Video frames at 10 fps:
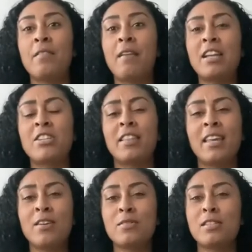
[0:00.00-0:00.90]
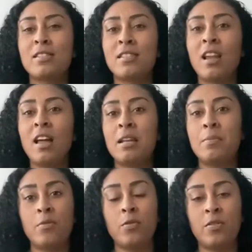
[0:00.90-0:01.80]
actually I think it was slightly
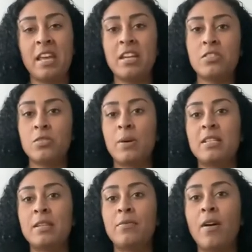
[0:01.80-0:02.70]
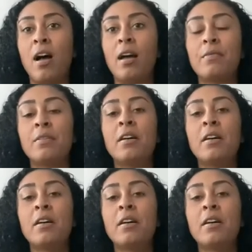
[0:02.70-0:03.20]
before the age of 25,